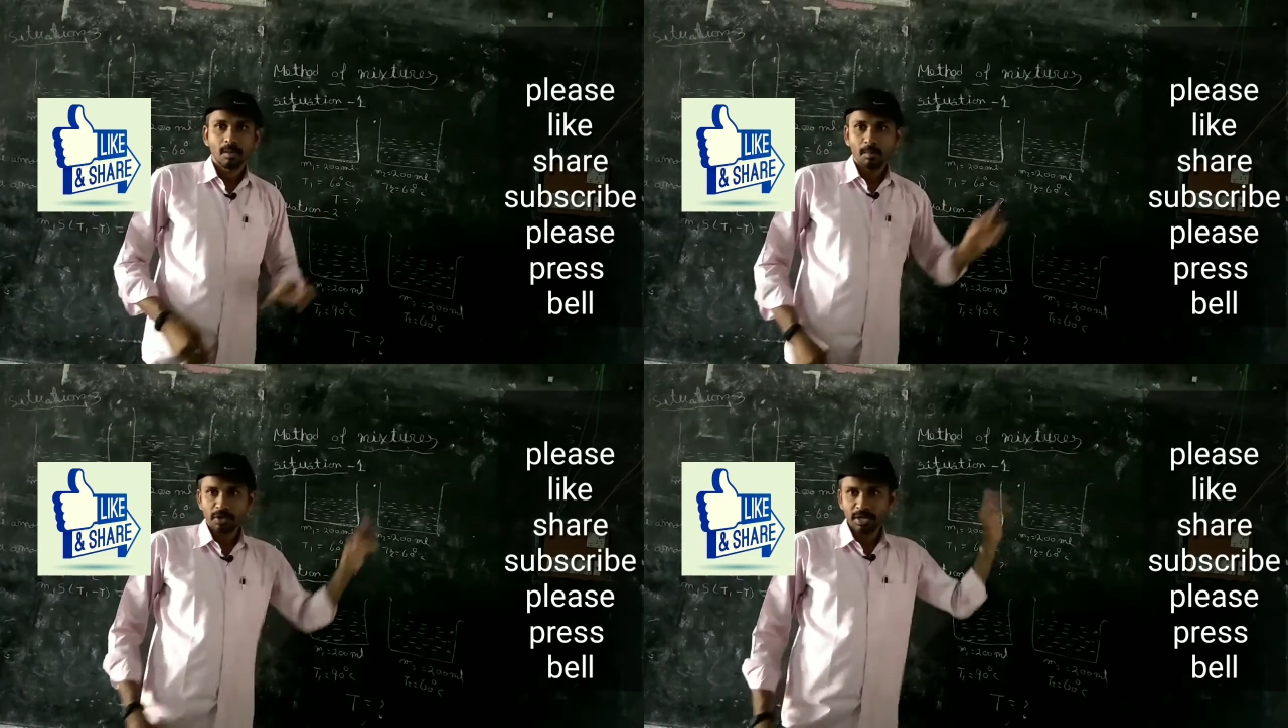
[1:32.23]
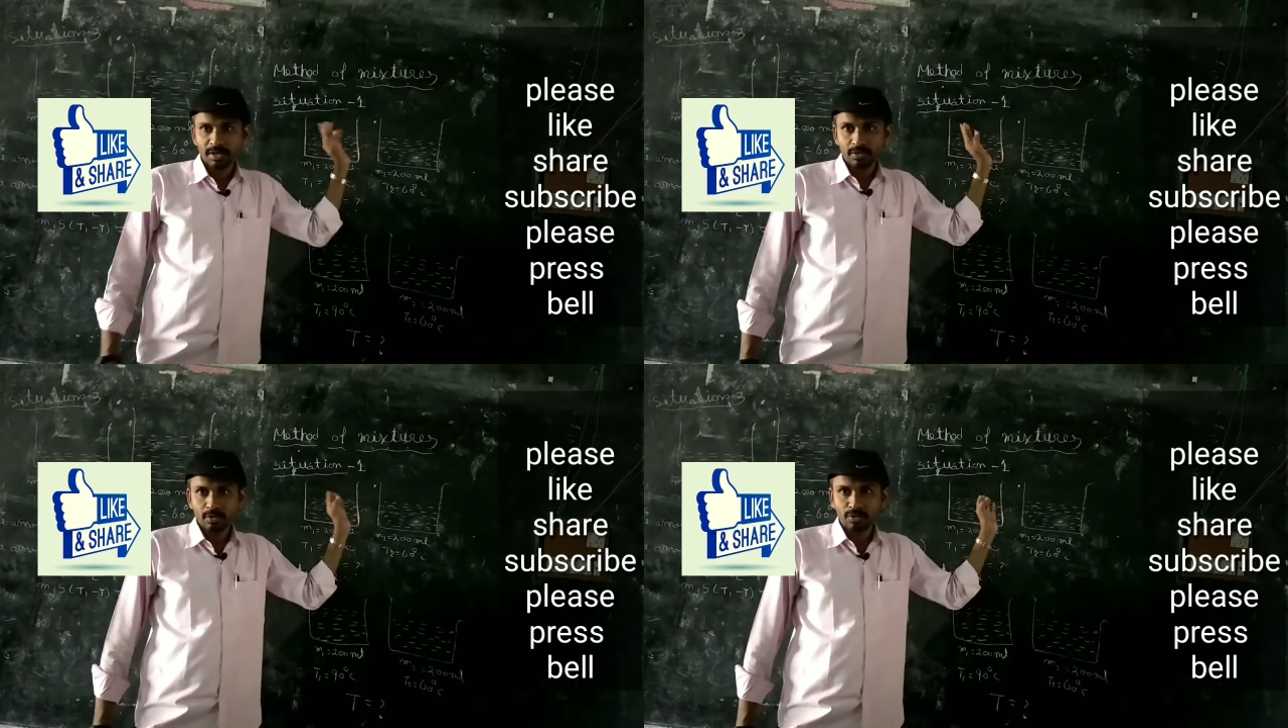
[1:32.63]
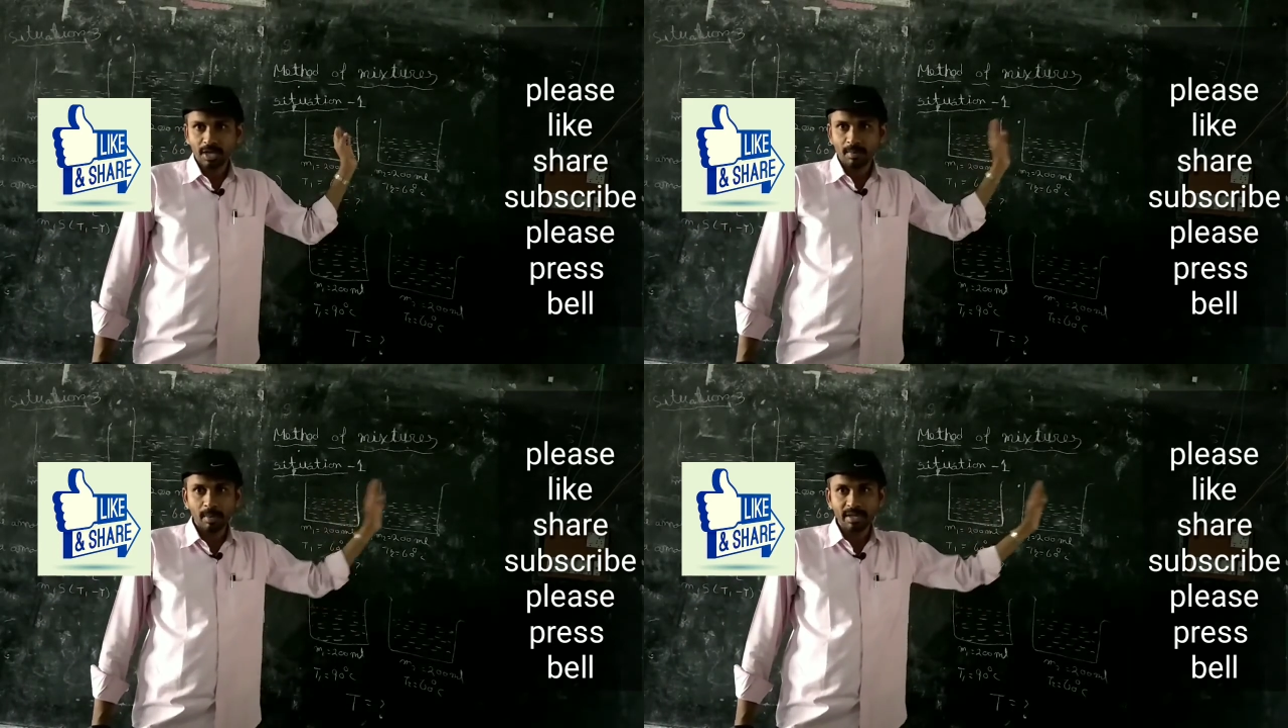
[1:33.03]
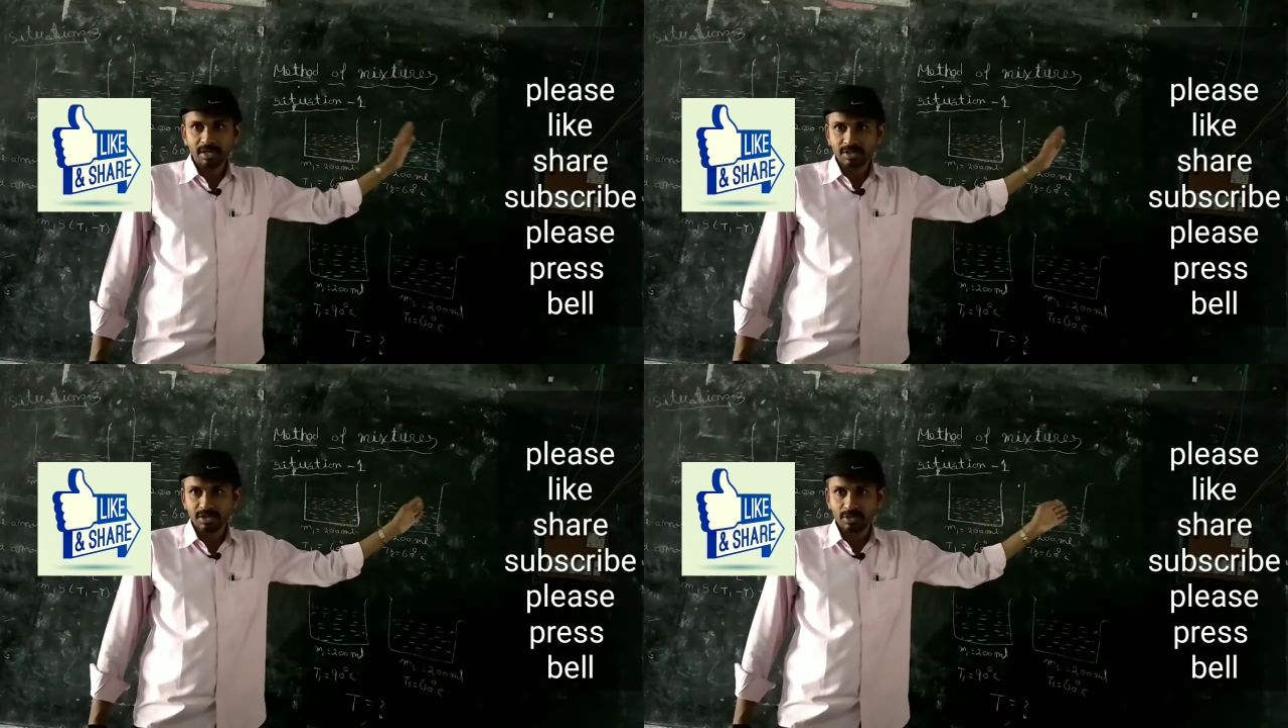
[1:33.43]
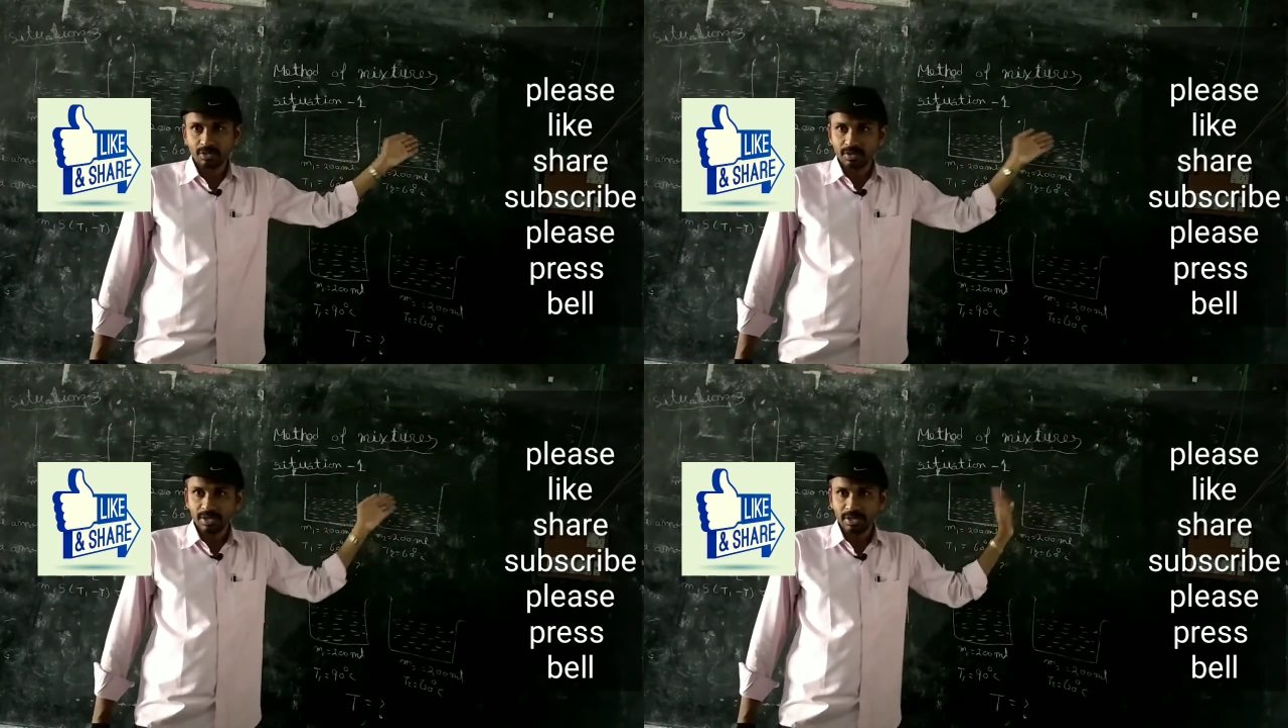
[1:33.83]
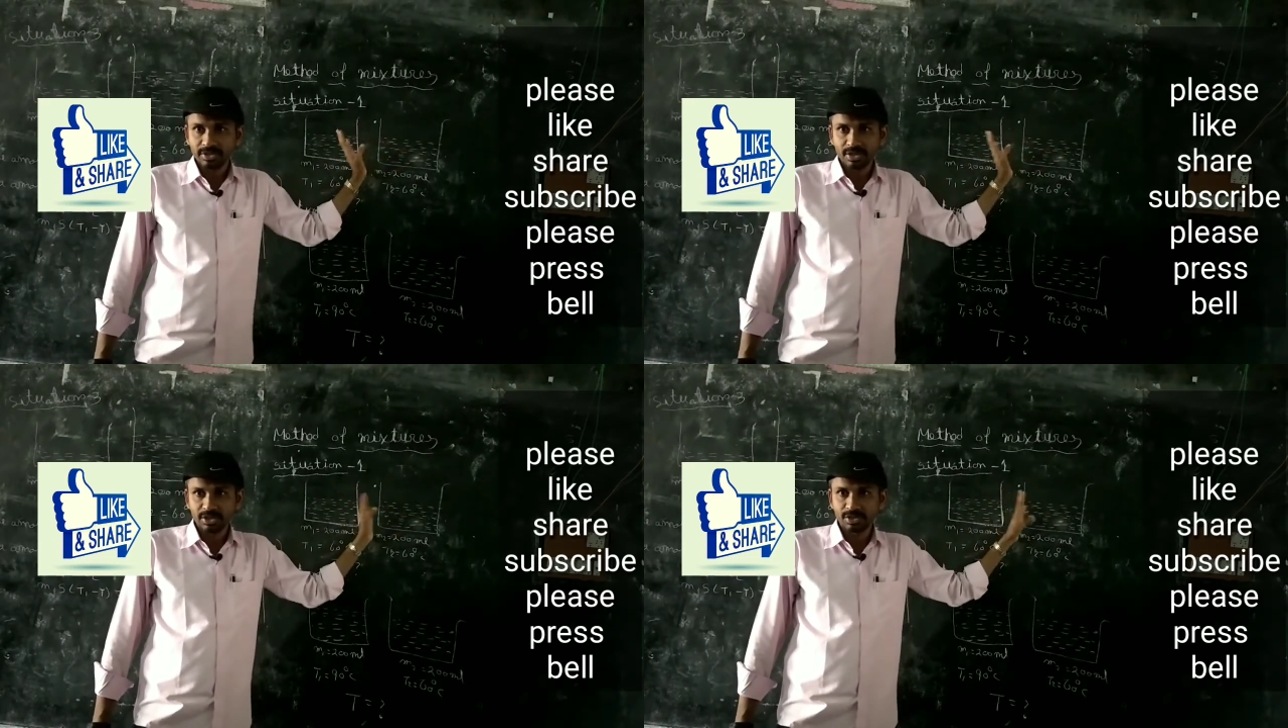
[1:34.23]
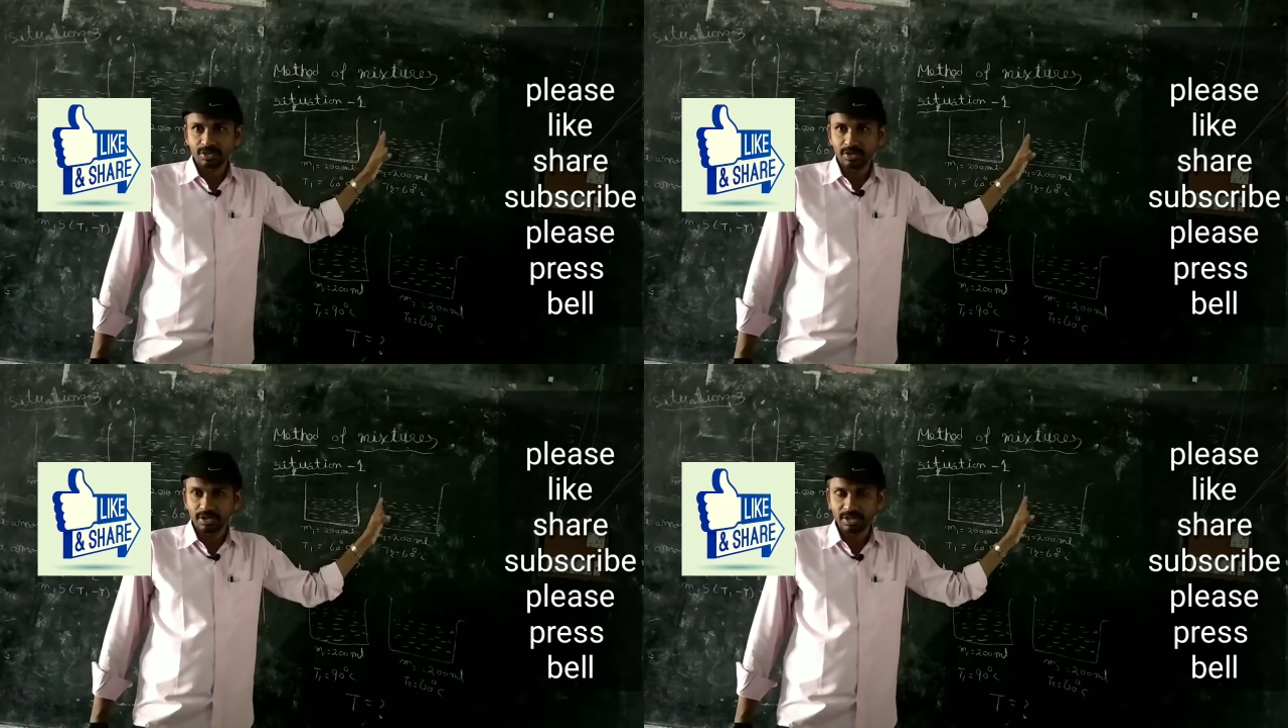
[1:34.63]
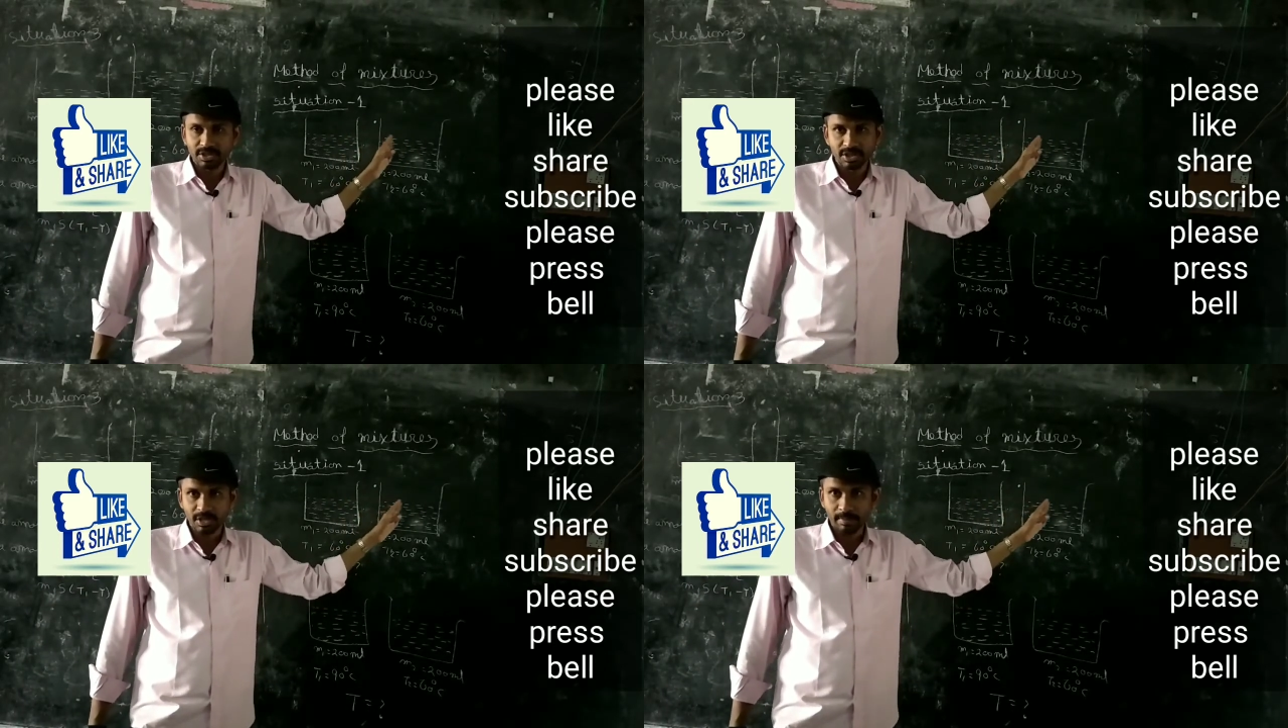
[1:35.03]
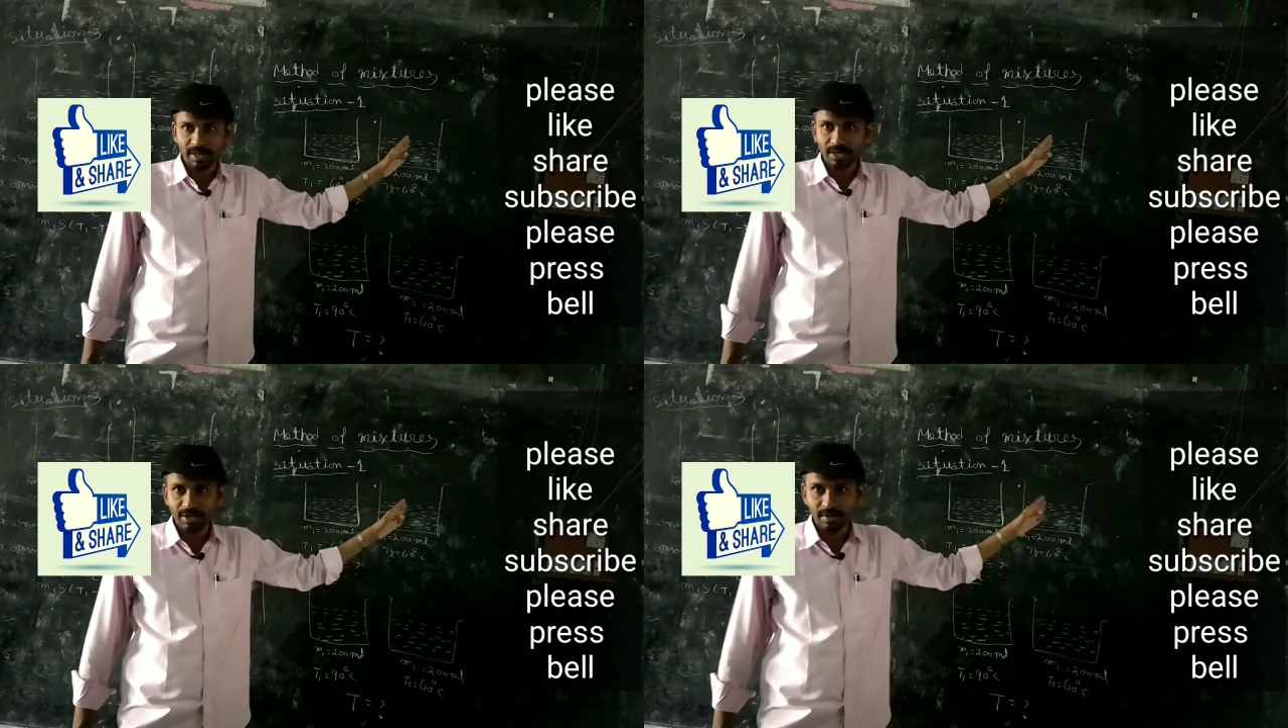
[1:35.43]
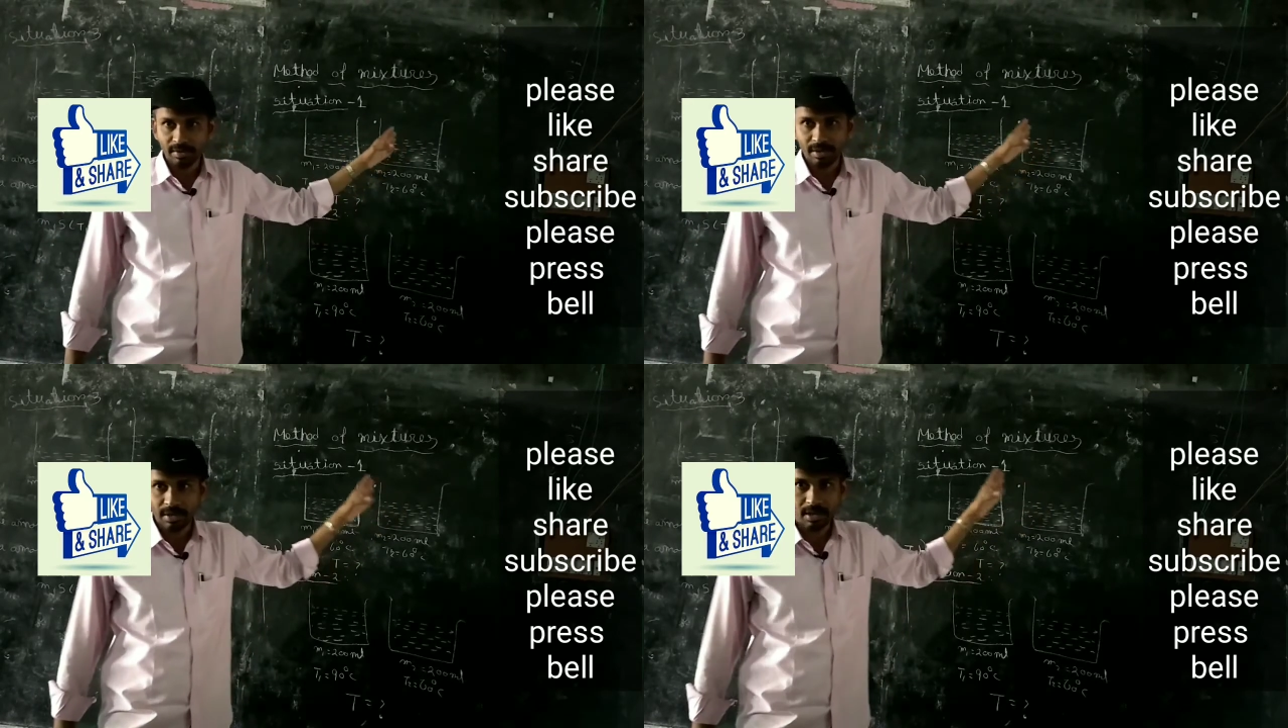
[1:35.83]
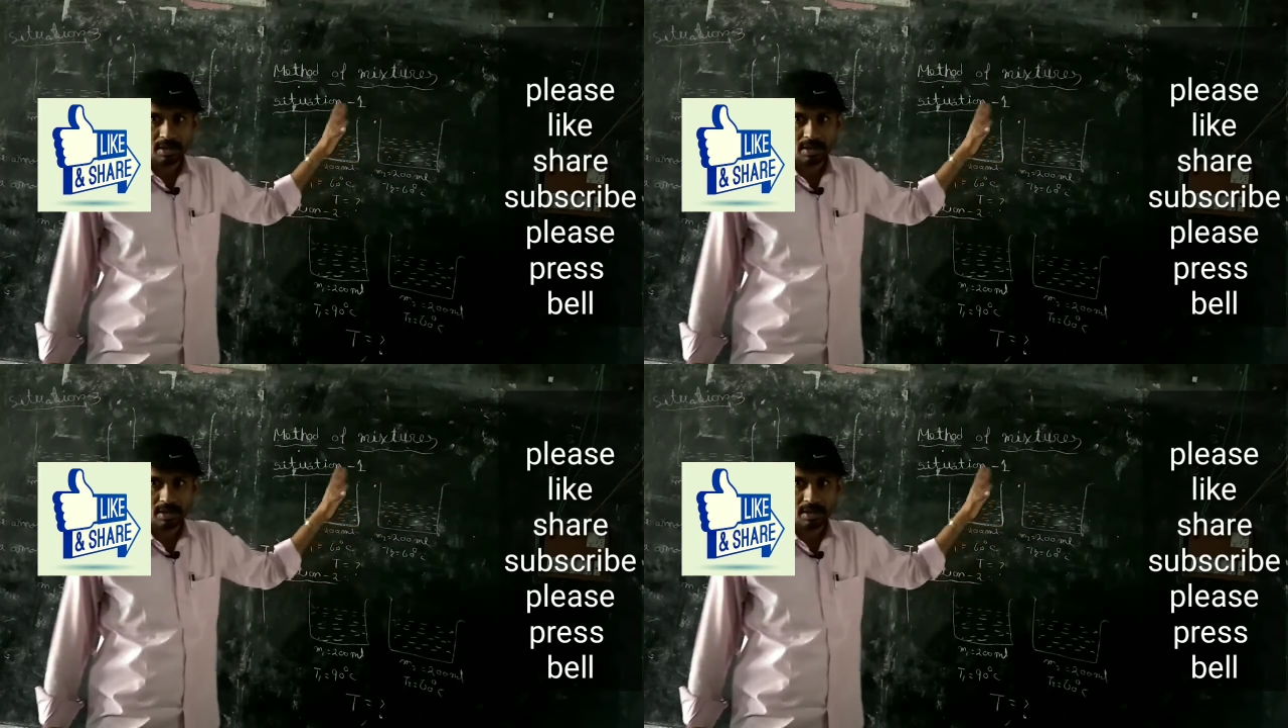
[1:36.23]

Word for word: Put two thermometers in each beaker and